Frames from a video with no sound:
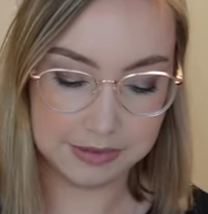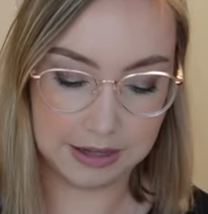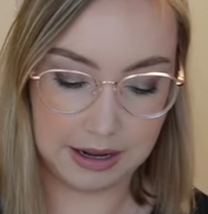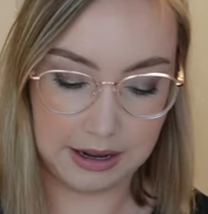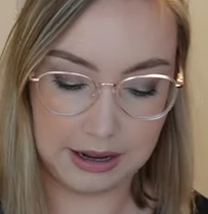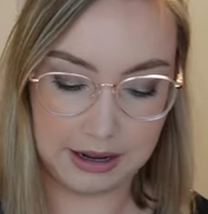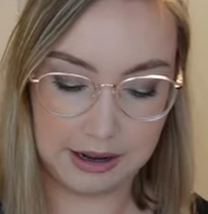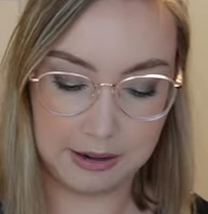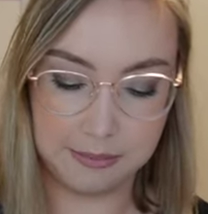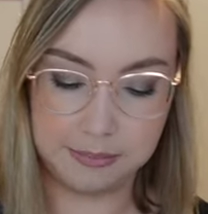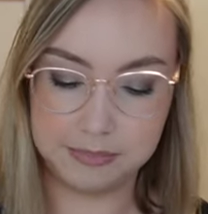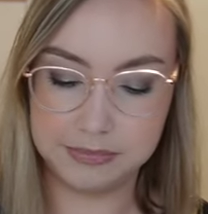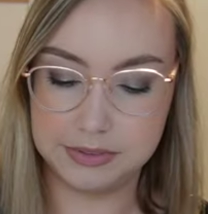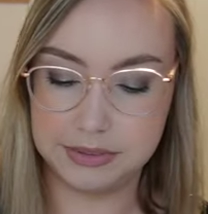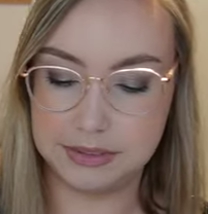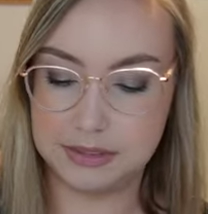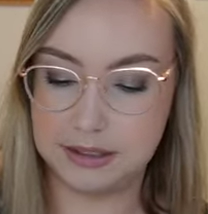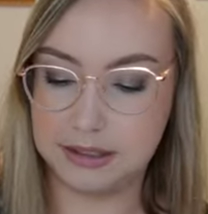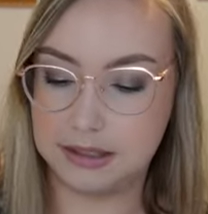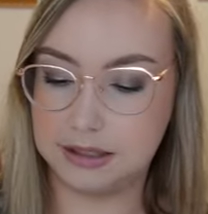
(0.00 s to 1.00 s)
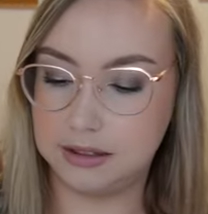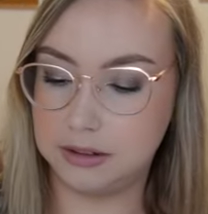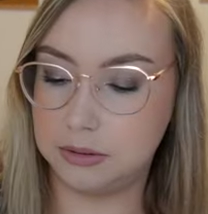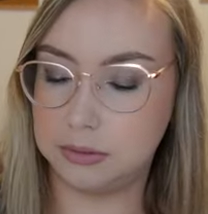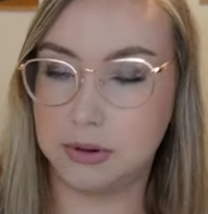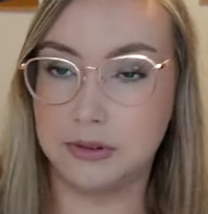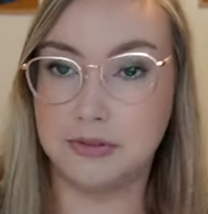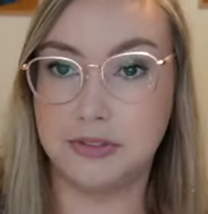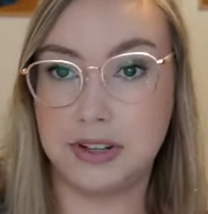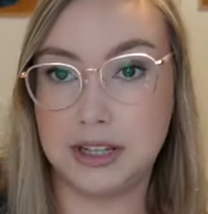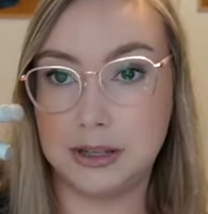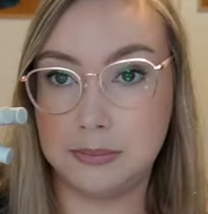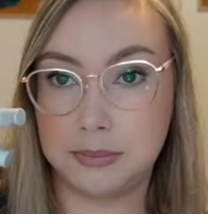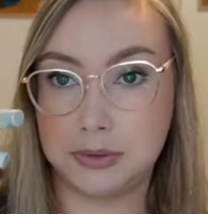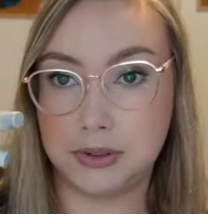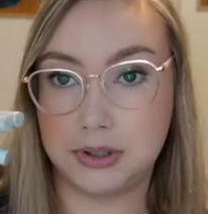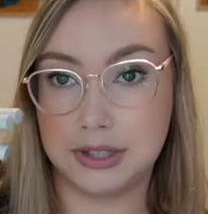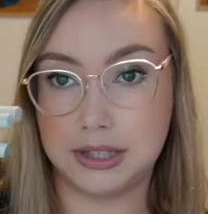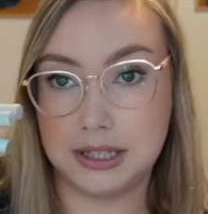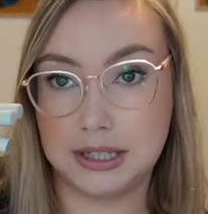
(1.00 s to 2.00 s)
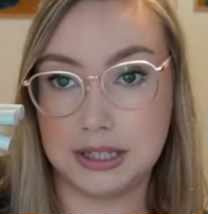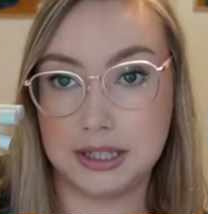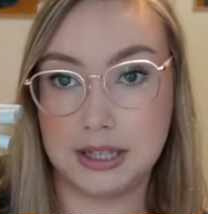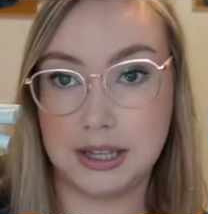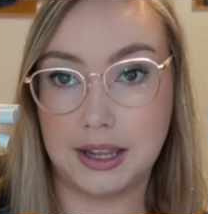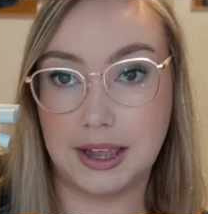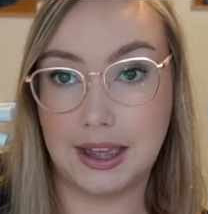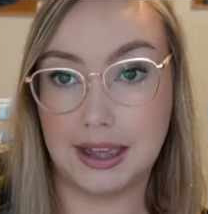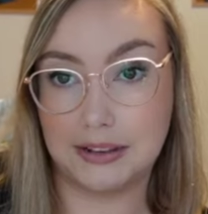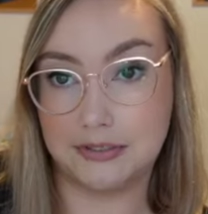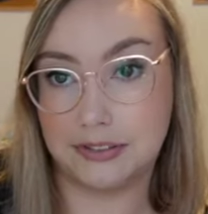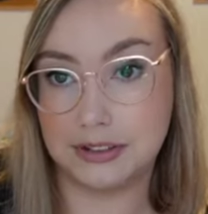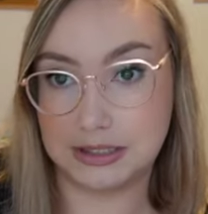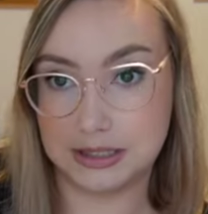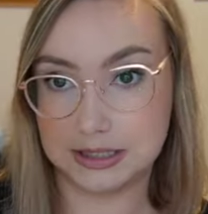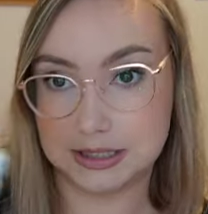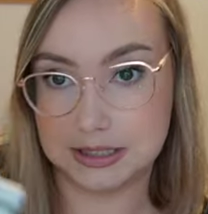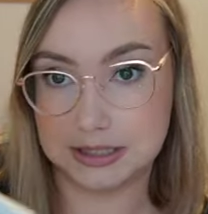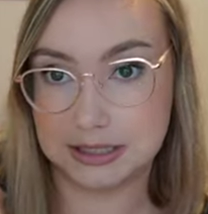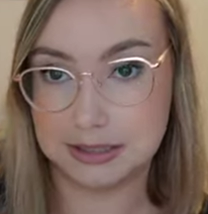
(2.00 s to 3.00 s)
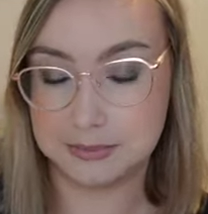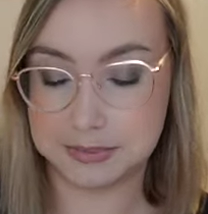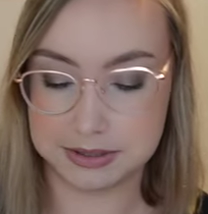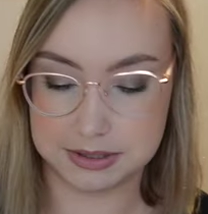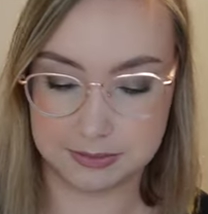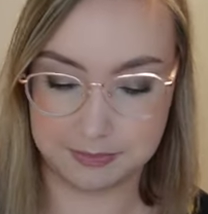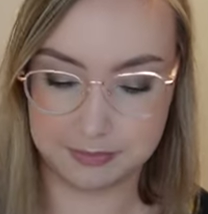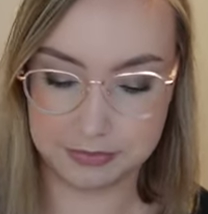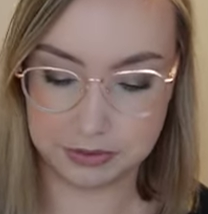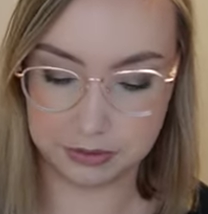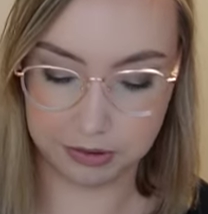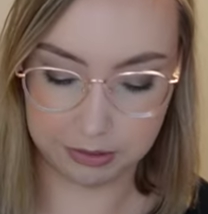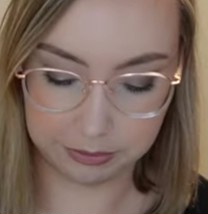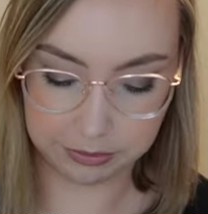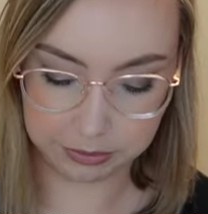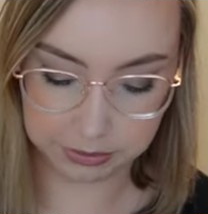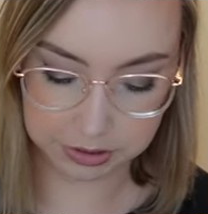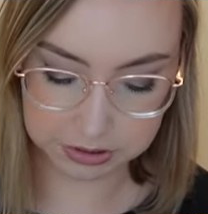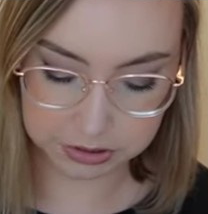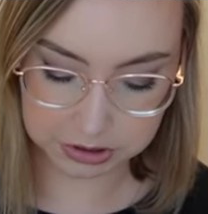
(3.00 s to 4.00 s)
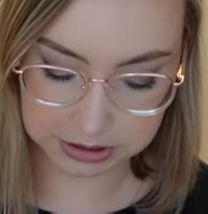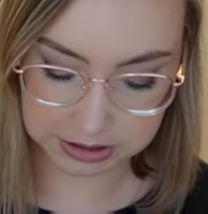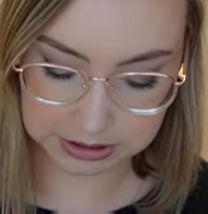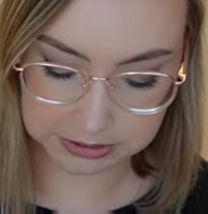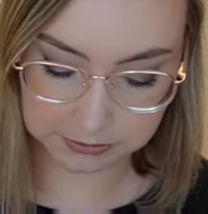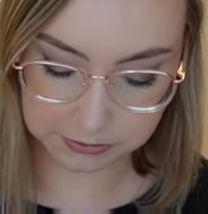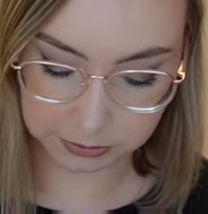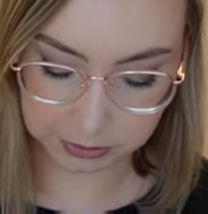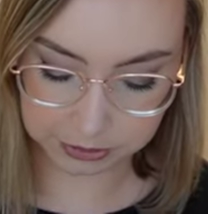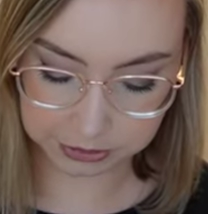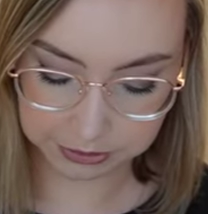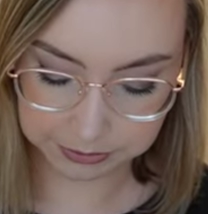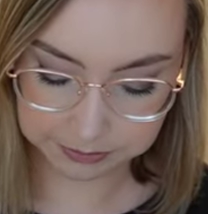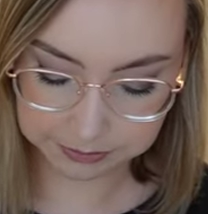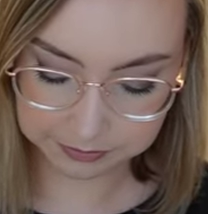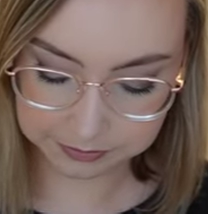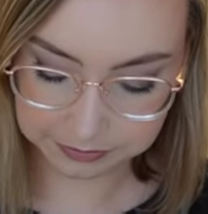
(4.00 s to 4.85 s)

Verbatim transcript: Um, the Revee Beauty Effortless Lips. So I'll swatch these for you.